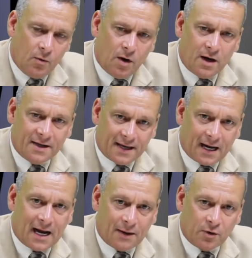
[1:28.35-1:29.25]
Well,
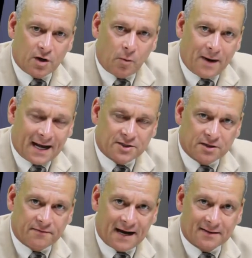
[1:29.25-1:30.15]
again, I want to go back
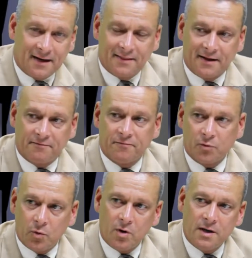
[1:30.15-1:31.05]
to the fact that I think
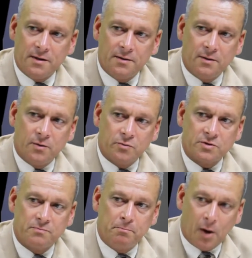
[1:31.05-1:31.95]
Florida
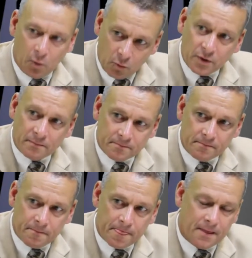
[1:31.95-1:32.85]
was bold,
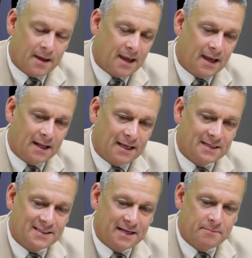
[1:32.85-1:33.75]
and
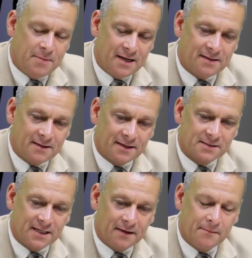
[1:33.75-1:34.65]
it did many
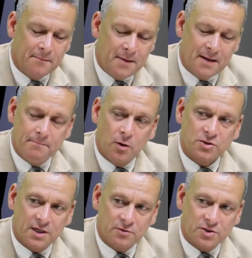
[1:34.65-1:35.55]
things that
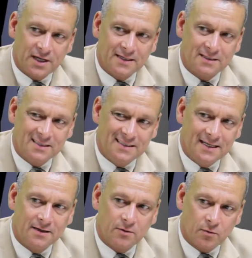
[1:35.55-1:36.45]
most other states
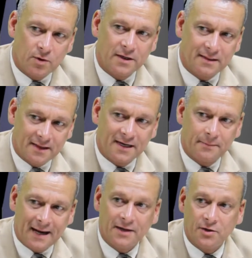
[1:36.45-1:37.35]
didn't really think
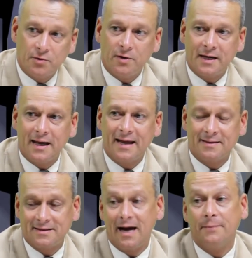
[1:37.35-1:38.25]
about doing at
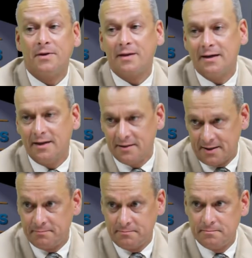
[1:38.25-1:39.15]
the time that they did
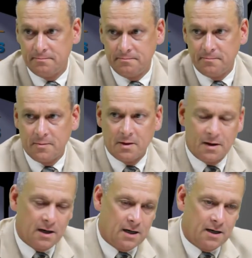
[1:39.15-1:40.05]
them.
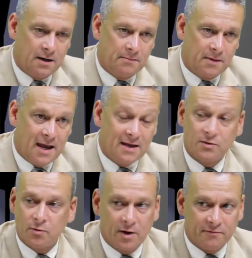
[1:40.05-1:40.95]
A
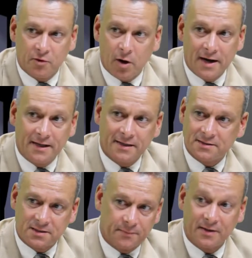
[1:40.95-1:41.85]
through F grading
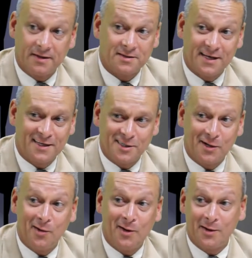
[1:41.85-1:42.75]
is something that is
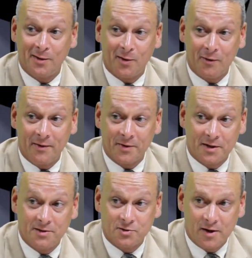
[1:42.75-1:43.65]
catching on around the
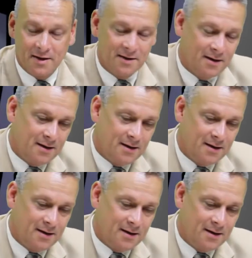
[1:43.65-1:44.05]
country.